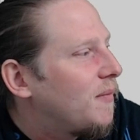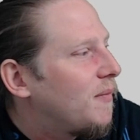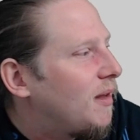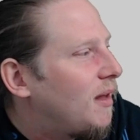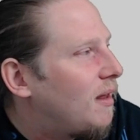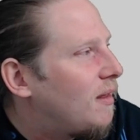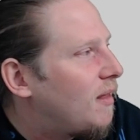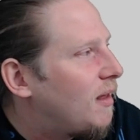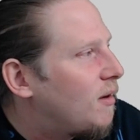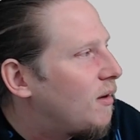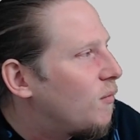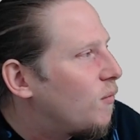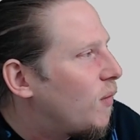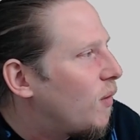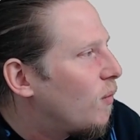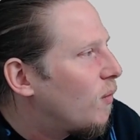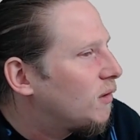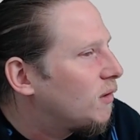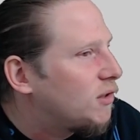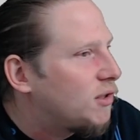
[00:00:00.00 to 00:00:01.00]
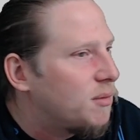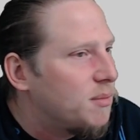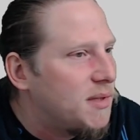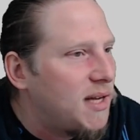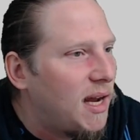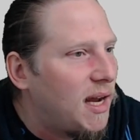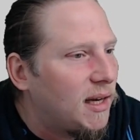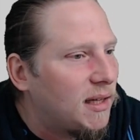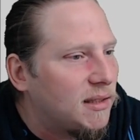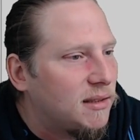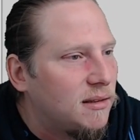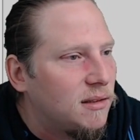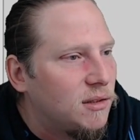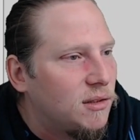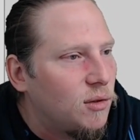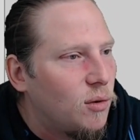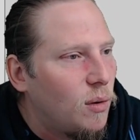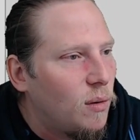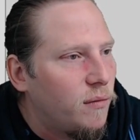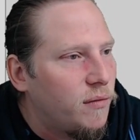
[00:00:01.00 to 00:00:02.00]
and then we want some text. So
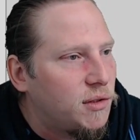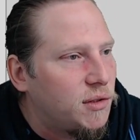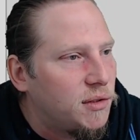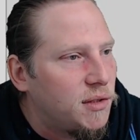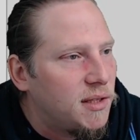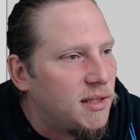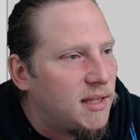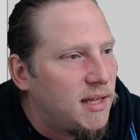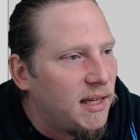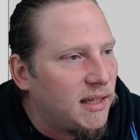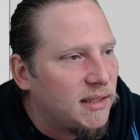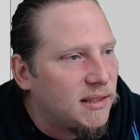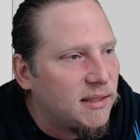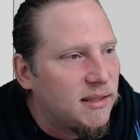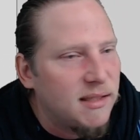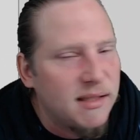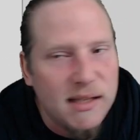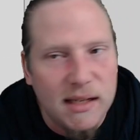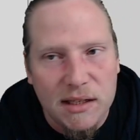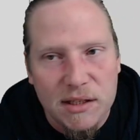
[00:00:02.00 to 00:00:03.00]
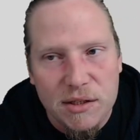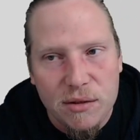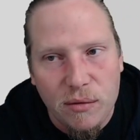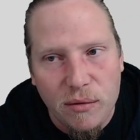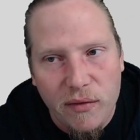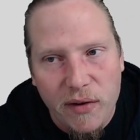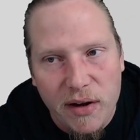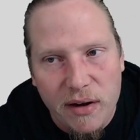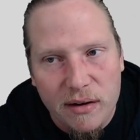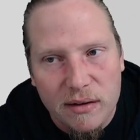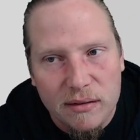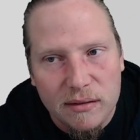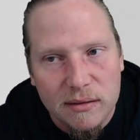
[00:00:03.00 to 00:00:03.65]
go over to the text section over here,